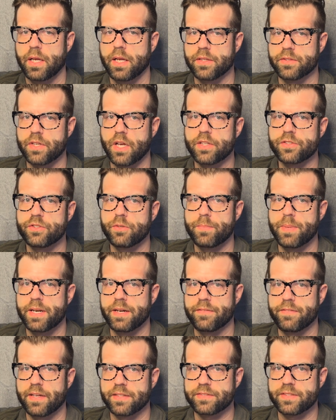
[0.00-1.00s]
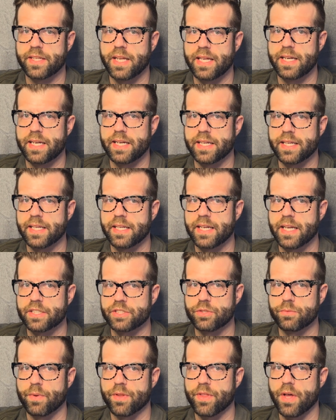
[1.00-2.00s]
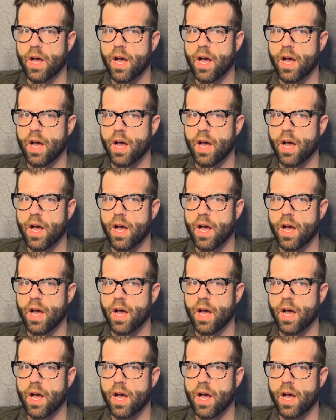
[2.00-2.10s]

He's also been investigated in connection with